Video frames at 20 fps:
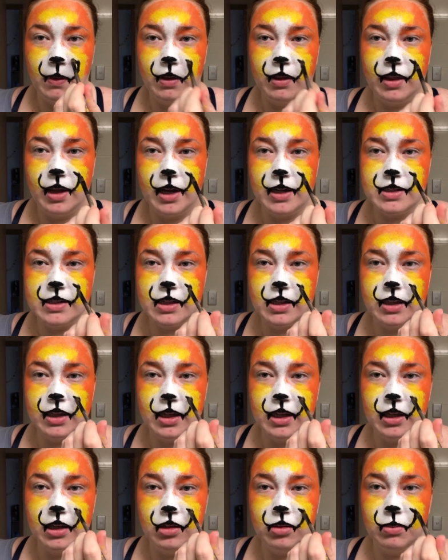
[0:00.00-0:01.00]
that's a
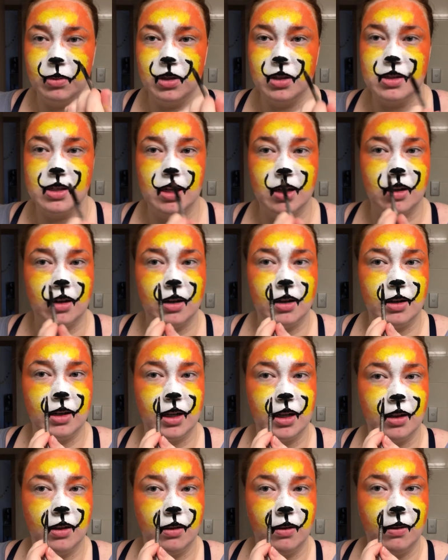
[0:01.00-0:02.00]
thing because I can't
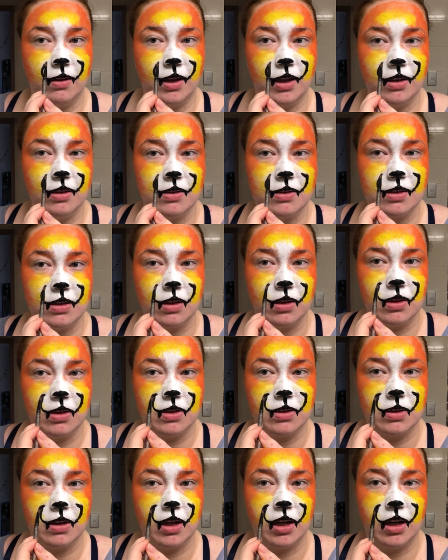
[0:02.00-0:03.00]
get lines to go
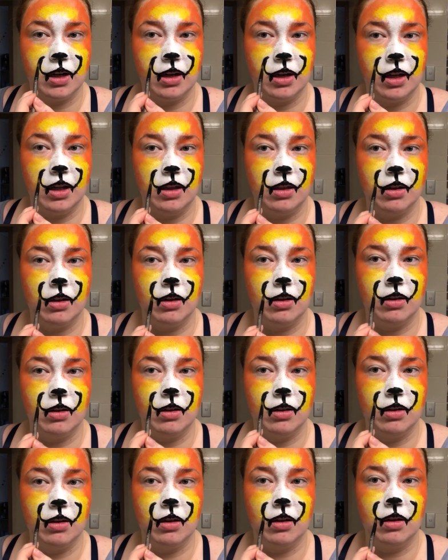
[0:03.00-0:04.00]
straight either.
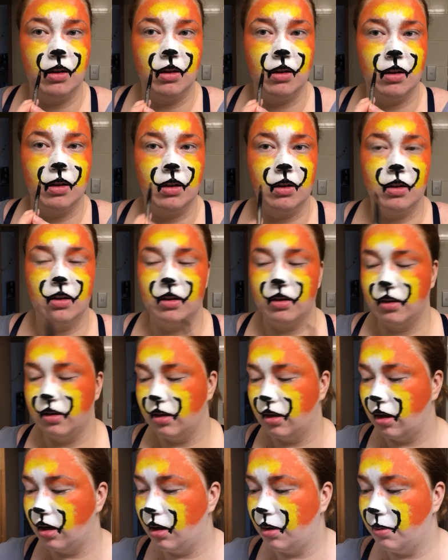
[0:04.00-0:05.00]

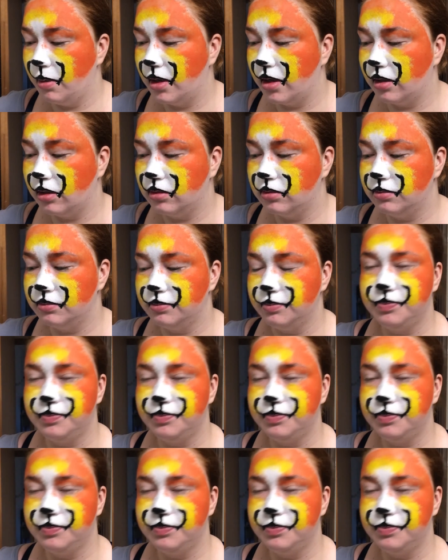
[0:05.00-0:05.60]
Oh well.